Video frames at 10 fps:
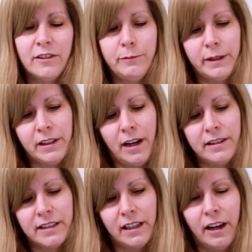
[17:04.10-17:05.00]
of, but
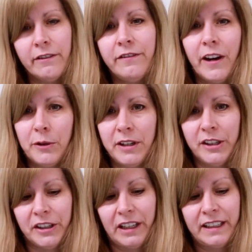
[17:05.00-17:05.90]
not very
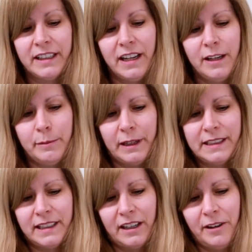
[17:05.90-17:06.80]
good.
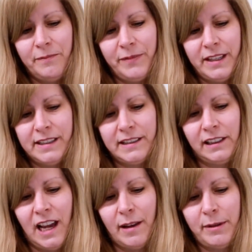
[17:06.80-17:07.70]
But he's
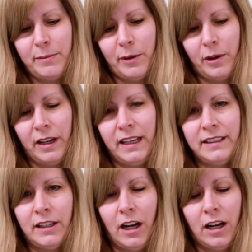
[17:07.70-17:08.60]
still a happy boy.
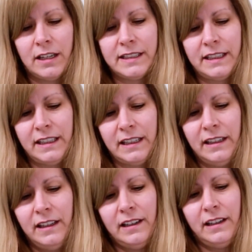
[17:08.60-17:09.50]
He talks,
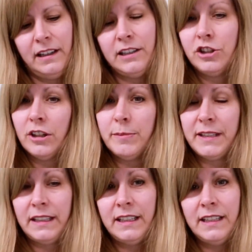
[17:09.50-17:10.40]
he chirps,
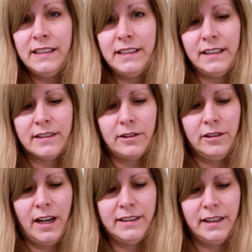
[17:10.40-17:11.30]
he eats, he does
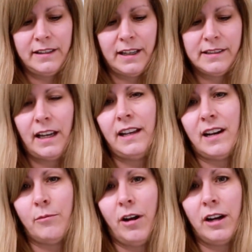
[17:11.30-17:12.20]
all kinds of things. I
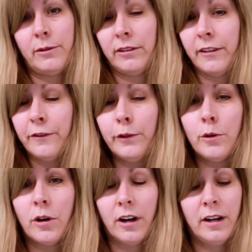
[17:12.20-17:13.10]
let him walk around the
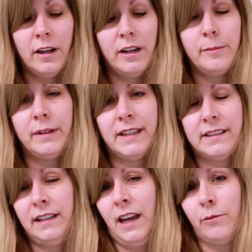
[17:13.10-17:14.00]
floor
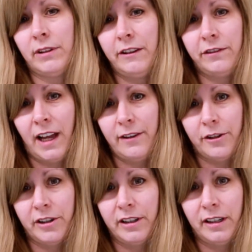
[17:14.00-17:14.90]
because he can't really fly
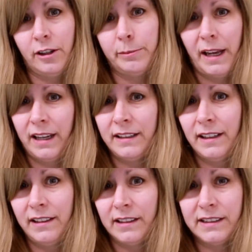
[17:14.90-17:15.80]
very good. He'll bang
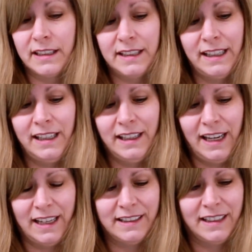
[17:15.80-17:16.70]
into things because he
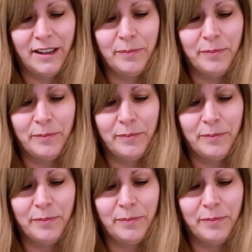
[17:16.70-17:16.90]
can't